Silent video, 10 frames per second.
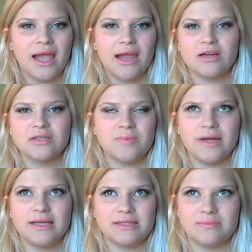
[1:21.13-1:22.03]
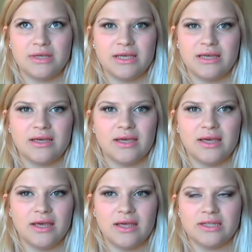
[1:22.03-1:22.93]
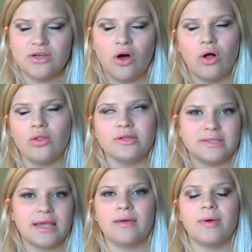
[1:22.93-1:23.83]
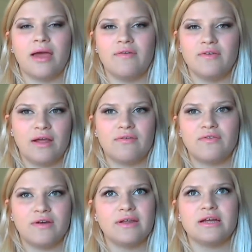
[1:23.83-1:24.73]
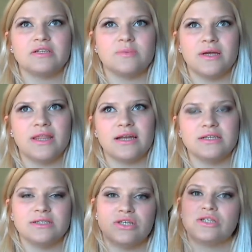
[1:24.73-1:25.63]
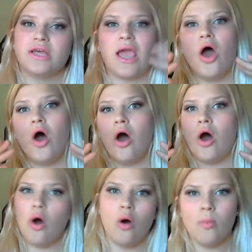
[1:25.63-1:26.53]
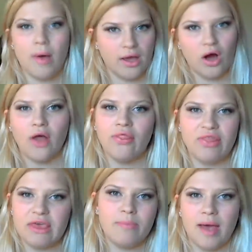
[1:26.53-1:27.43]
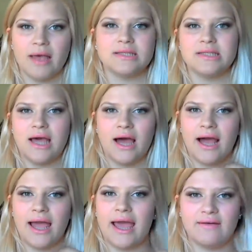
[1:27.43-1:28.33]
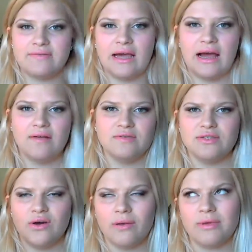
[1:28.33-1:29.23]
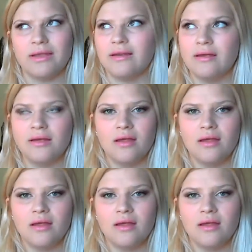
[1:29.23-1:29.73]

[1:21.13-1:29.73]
hairspray to me, it's all the same. I've never found a hairspray that is just like, oh my god, the best that I have to have. So, I mean,